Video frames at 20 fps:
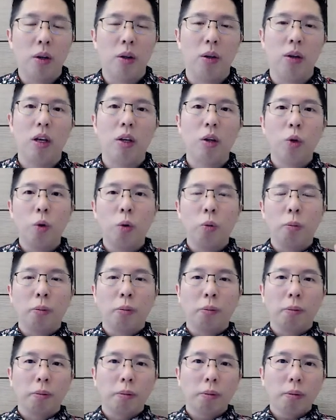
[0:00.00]
Okay, so
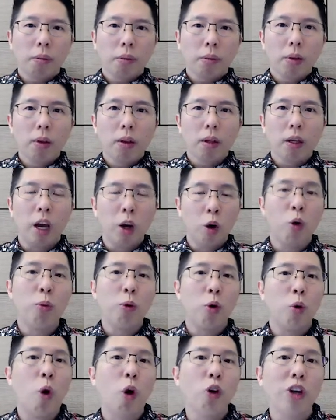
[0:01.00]
I hope
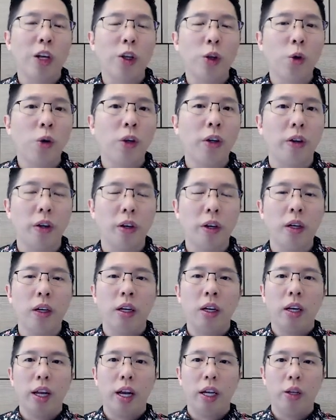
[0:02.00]
you watch until here
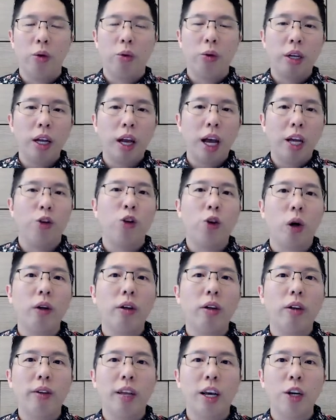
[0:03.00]
and you really enjoy
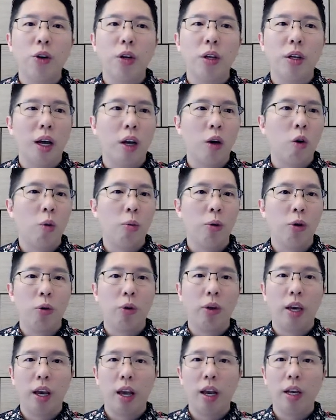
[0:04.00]
this session. I hope
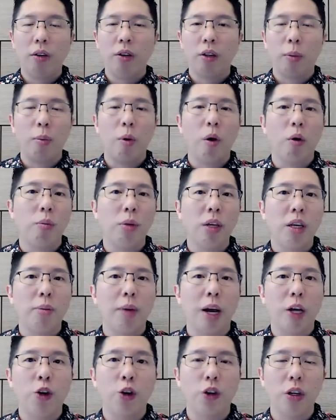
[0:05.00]
you can support me in
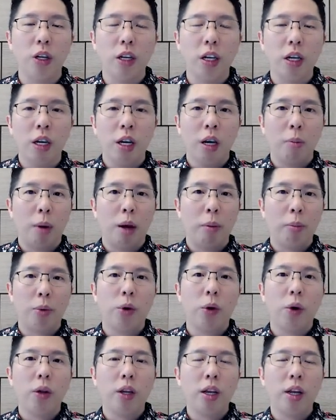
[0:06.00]
my journey by
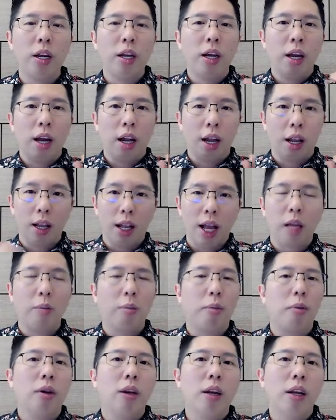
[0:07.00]
purely like
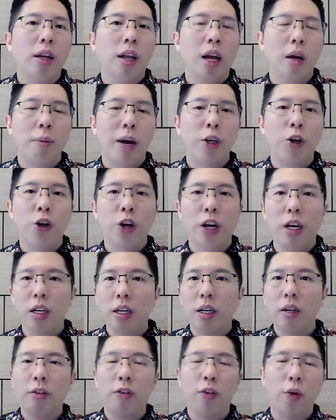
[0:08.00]
like my
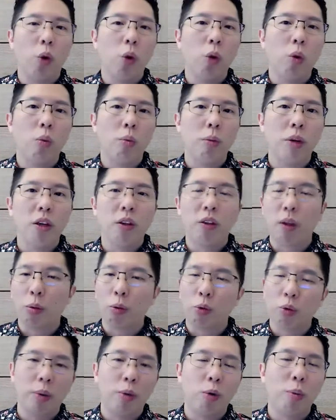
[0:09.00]
channel, follow me,
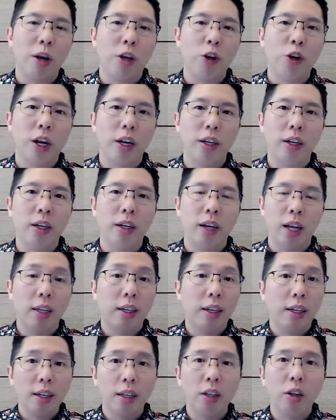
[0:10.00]
subscribe to my channel,
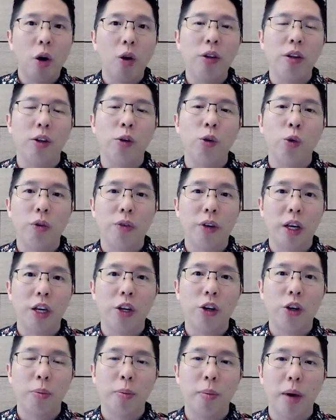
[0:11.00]
and turn on the
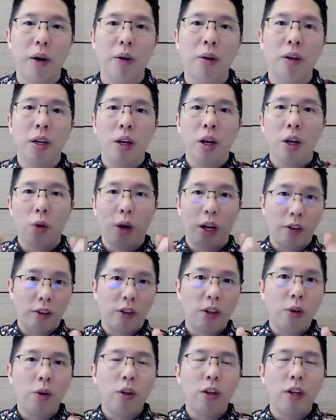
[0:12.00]
notification bell. So I
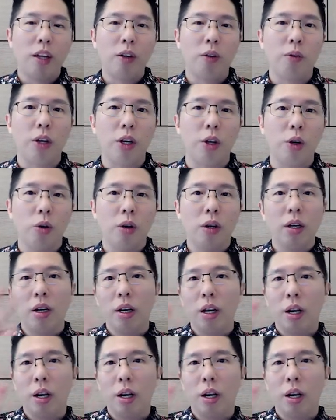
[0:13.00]
see you the next video.